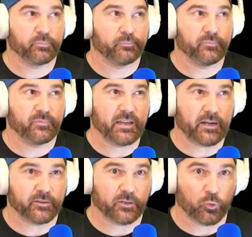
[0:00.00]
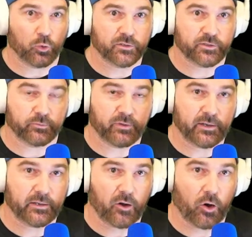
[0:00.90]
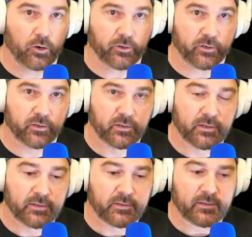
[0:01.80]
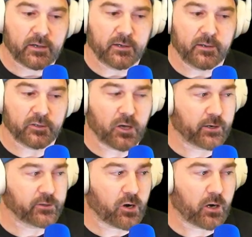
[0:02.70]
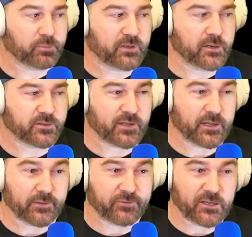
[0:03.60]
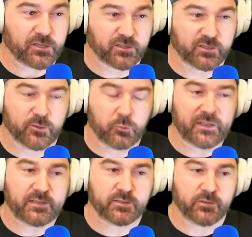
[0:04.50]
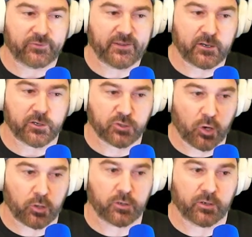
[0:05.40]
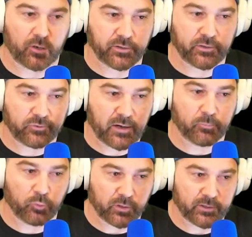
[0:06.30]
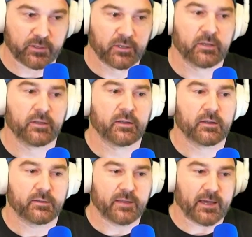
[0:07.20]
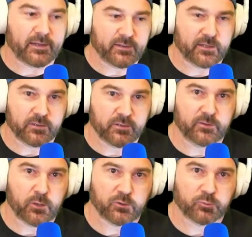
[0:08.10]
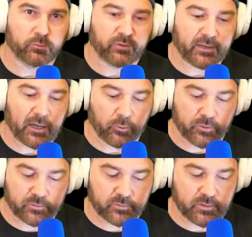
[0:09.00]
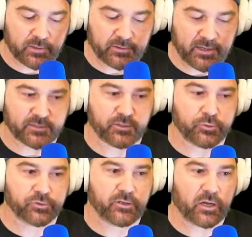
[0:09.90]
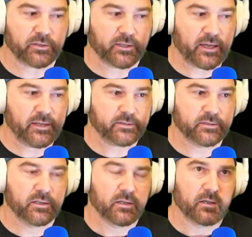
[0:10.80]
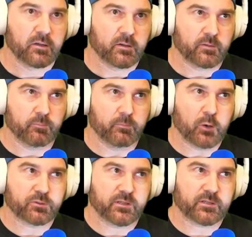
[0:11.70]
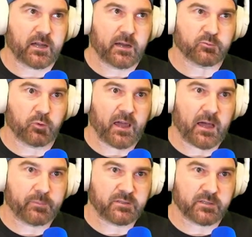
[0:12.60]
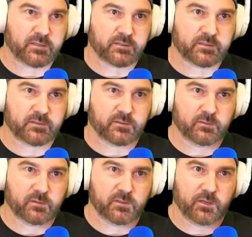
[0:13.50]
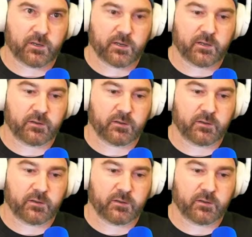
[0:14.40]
getting the chords to ring harder. A lot of guitar players think if they just squeeze their fingers harder on the fretboard, that the notes will ring out. And that's usually not the case. Most of the times what happens is you're going to,